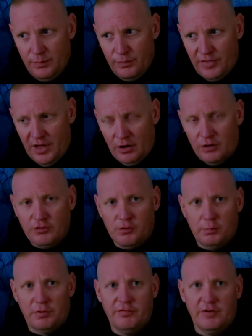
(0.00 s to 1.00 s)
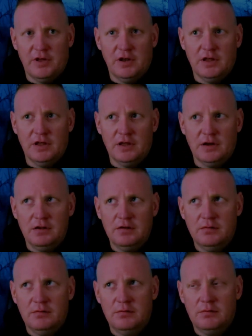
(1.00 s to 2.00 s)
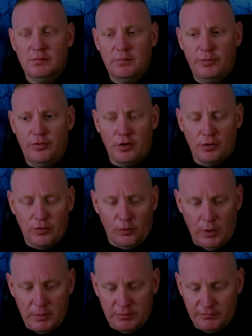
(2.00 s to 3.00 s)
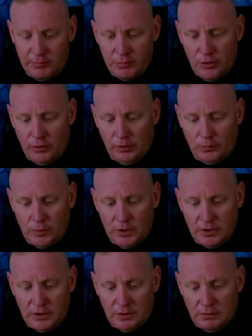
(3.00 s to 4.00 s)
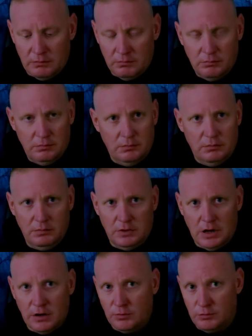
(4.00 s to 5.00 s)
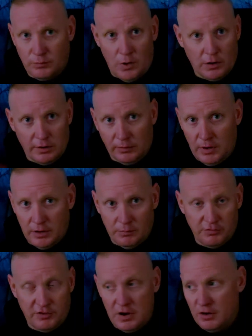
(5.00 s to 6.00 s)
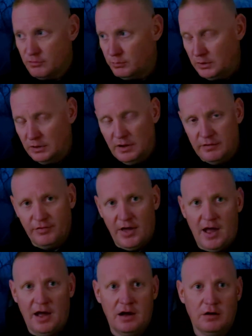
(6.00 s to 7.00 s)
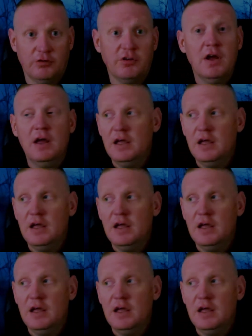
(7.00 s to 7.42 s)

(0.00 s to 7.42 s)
that also prevented the women from knowing when Gary was walking around upstairs, when he left the house,